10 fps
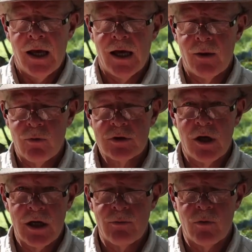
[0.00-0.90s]
Uh, we'll
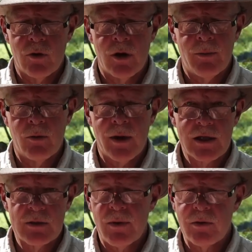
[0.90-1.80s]
talk more about my
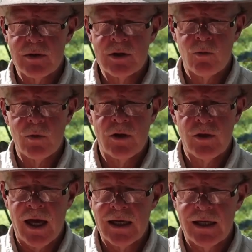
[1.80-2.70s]
experience
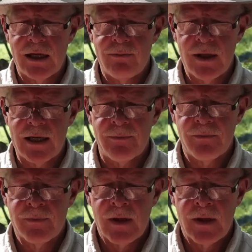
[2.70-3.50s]
with that in a minute.